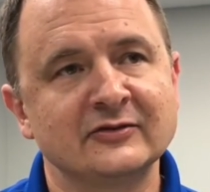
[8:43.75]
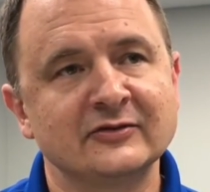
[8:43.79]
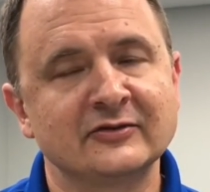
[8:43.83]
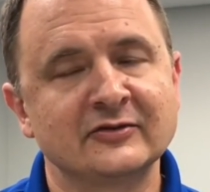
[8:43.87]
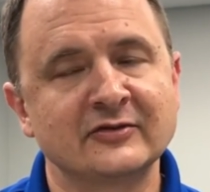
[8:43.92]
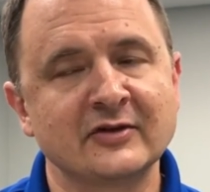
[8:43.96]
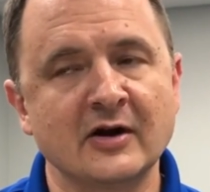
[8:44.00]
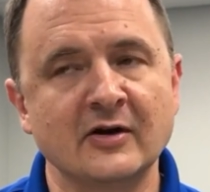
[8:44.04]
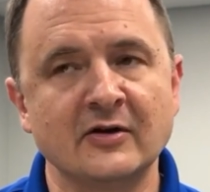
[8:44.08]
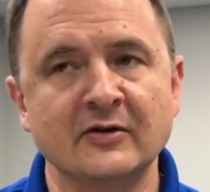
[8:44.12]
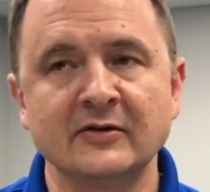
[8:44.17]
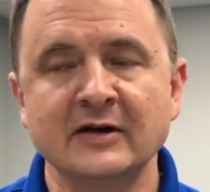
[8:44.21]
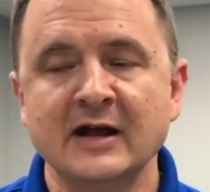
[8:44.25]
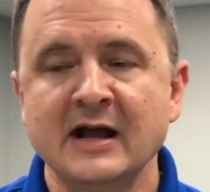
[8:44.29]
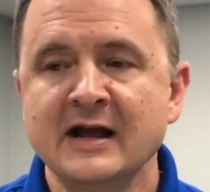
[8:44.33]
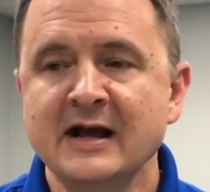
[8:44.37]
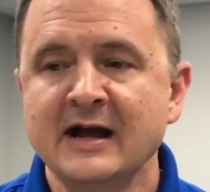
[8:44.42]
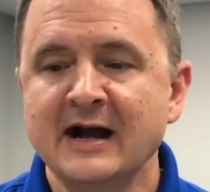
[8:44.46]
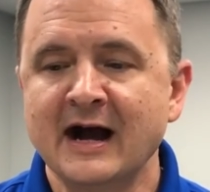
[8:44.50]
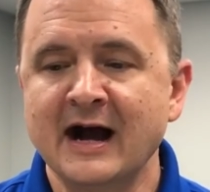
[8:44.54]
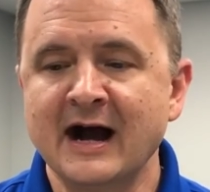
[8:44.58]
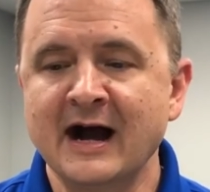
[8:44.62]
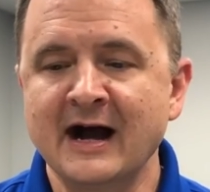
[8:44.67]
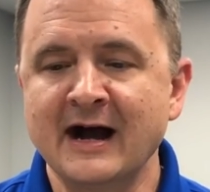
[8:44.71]
And so
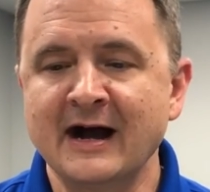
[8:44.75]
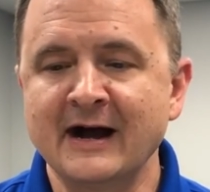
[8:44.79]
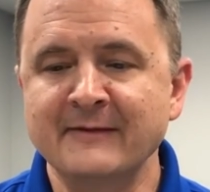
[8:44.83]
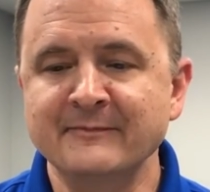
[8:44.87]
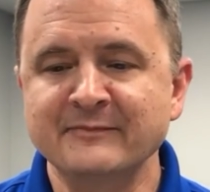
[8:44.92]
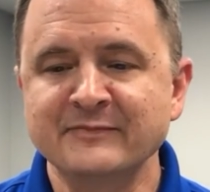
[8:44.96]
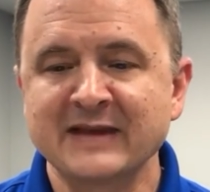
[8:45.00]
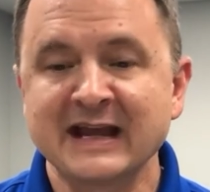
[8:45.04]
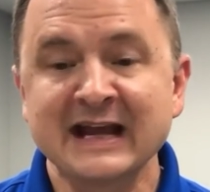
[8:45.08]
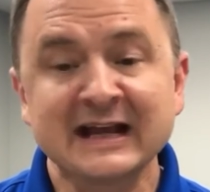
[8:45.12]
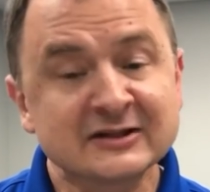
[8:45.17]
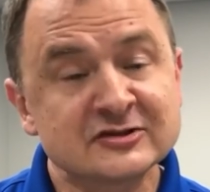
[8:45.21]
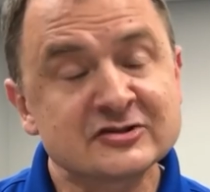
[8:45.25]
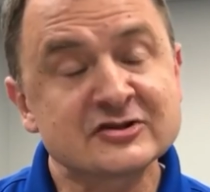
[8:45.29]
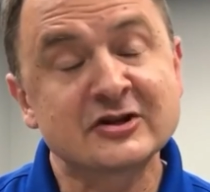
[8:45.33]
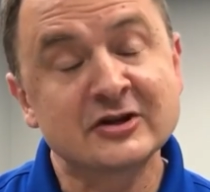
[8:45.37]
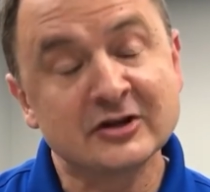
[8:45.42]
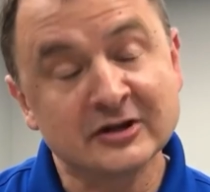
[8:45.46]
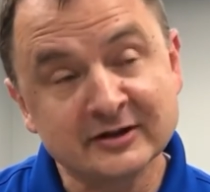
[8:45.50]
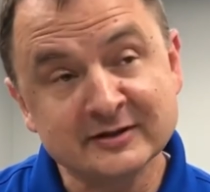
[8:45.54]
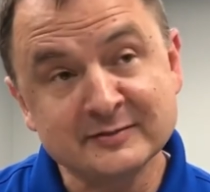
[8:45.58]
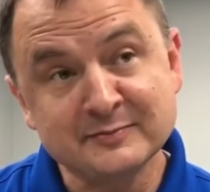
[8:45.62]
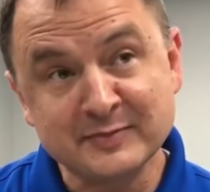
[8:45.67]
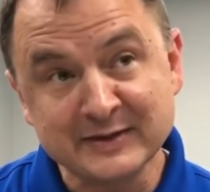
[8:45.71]
uh, it's
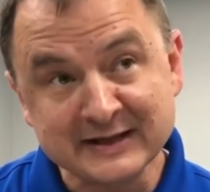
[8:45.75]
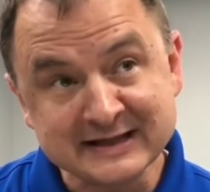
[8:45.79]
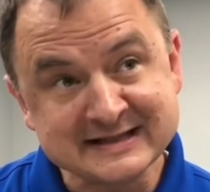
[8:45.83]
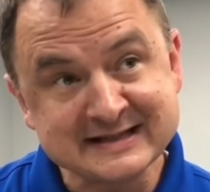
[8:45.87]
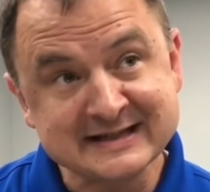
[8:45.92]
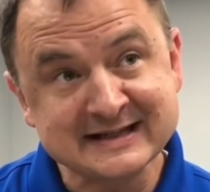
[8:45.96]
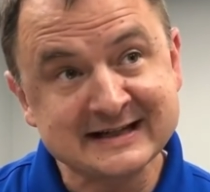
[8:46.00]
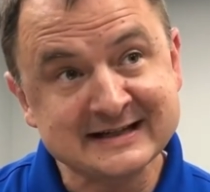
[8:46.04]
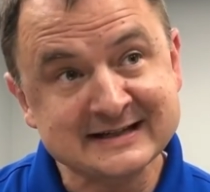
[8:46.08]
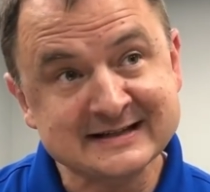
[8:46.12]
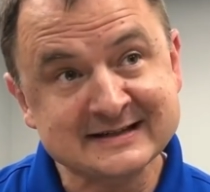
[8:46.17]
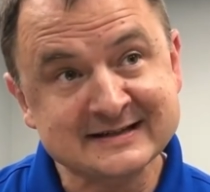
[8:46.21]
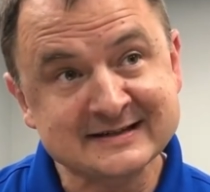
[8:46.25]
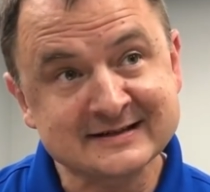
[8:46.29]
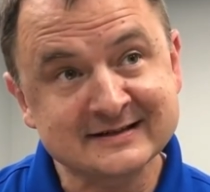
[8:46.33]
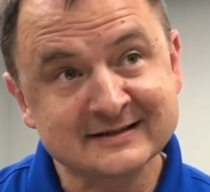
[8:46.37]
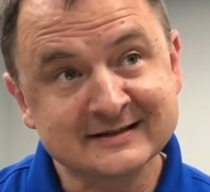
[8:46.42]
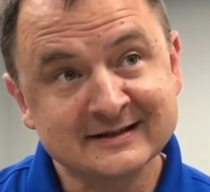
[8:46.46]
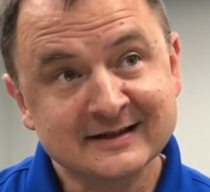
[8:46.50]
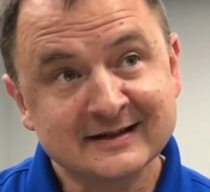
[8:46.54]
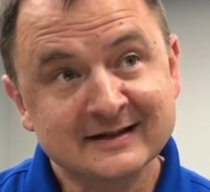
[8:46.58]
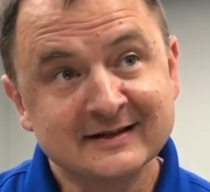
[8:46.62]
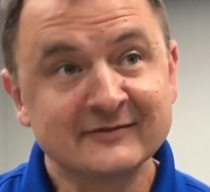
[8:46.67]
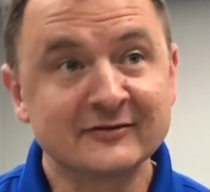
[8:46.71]
good business
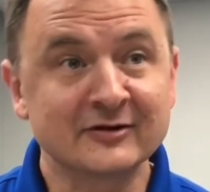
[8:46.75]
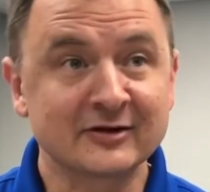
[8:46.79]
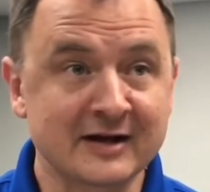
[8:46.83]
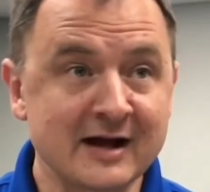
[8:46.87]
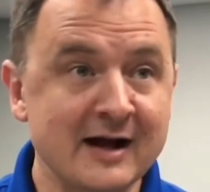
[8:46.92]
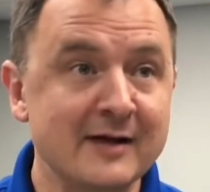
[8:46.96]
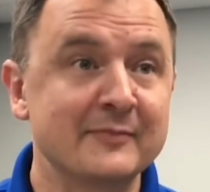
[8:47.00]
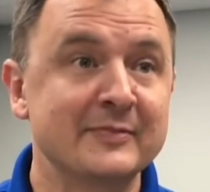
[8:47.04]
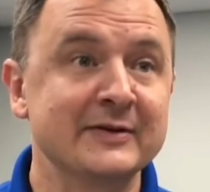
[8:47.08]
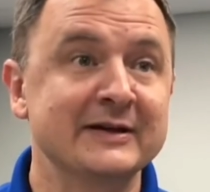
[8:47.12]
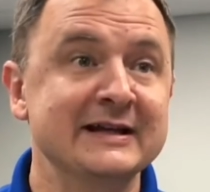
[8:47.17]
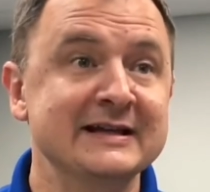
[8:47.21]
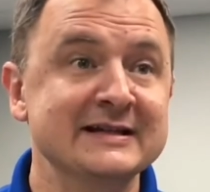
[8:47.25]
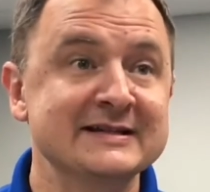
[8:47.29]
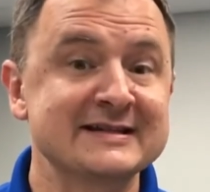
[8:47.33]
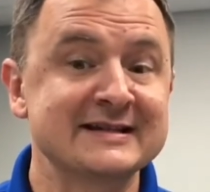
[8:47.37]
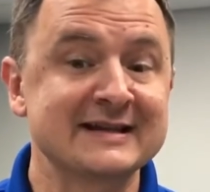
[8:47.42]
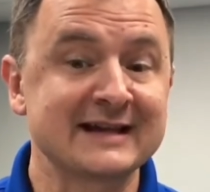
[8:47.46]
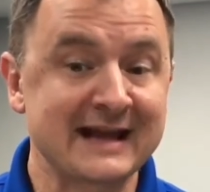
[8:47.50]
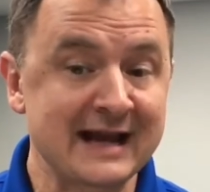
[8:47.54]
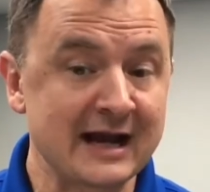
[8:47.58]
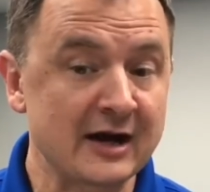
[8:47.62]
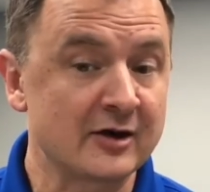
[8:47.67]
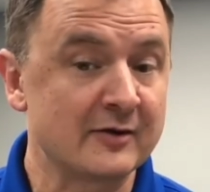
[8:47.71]
for companies
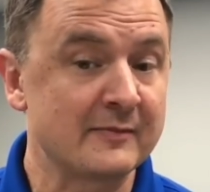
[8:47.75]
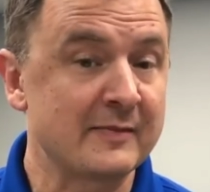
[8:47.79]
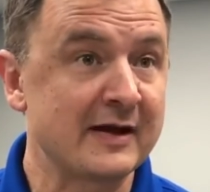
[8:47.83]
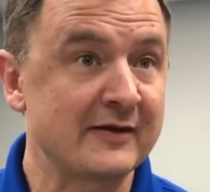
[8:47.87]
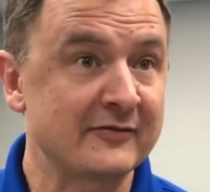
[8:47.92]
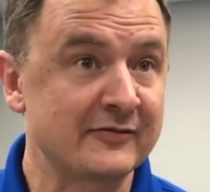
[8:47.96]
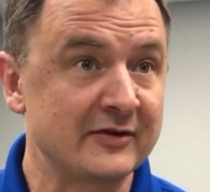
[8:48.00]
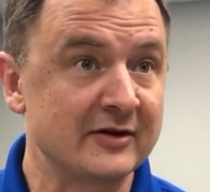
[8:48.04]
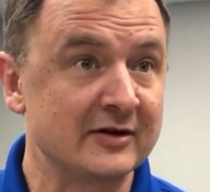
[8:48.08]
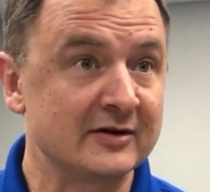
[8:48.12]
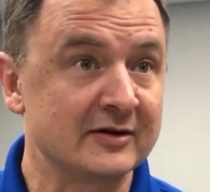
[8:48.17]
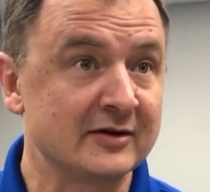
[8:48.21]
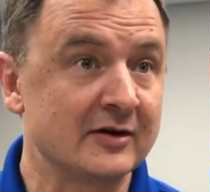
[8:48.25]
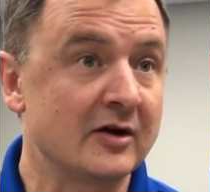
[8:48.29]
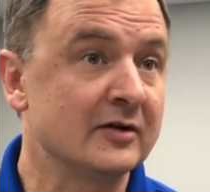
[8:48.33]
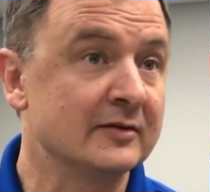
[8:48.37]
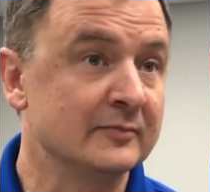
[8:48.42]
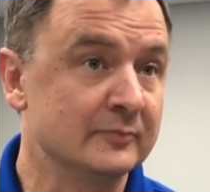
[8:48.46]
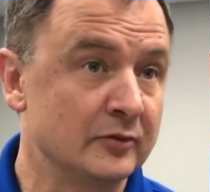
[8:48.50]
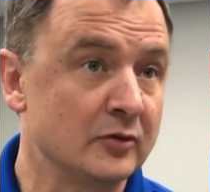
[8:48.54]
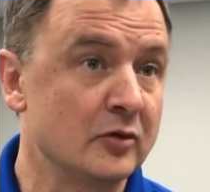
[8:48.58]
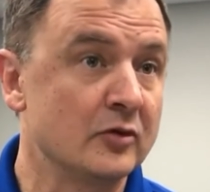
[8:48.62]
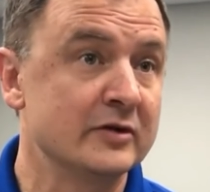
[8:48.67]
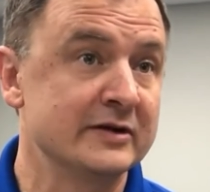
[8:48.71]
to care about their
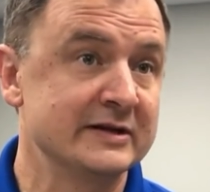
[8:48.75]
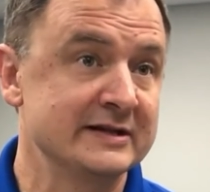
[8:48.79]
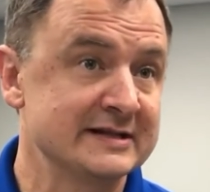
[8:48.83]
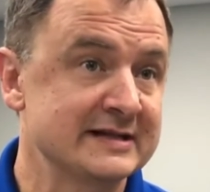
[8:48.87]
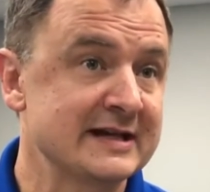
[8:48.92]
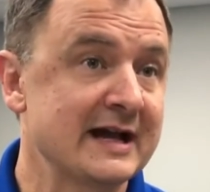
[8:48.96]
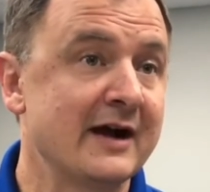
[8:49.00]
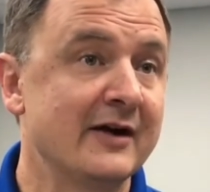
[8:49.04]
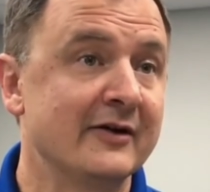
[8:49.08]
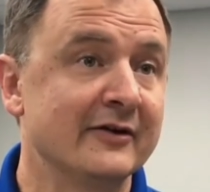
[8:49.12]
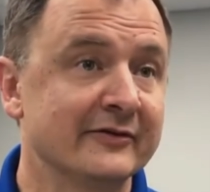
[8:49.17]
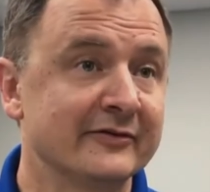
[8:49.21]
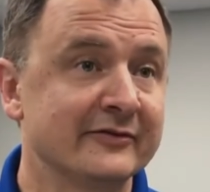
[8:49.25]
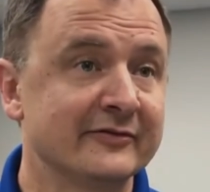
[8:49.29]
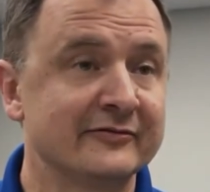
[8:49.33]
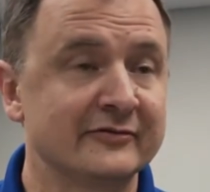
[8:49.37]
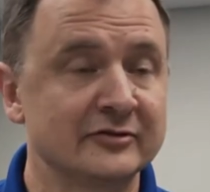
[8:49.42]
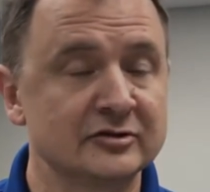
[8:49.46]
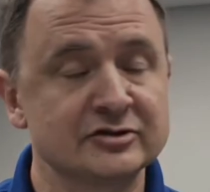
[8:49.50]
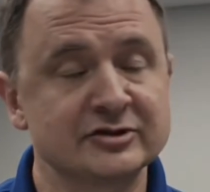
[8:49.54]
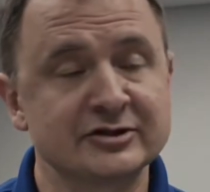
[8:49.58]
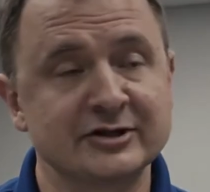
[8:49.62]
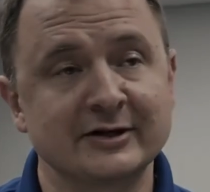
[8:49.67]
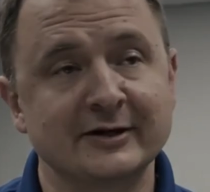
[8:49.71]
employees' health
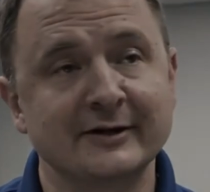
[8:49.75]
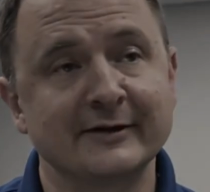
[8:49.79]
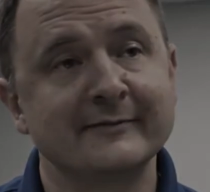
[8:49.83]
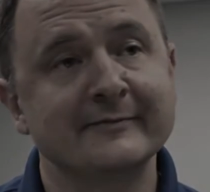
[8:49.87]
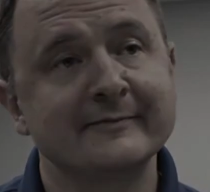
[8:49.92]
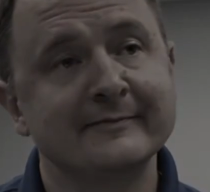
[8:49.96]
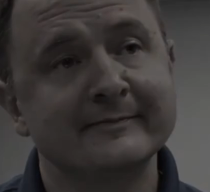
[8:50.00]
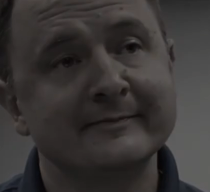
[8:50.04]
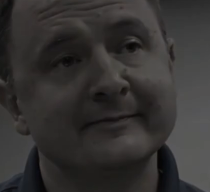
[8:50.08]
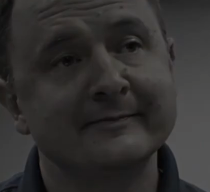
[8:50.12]
for sure.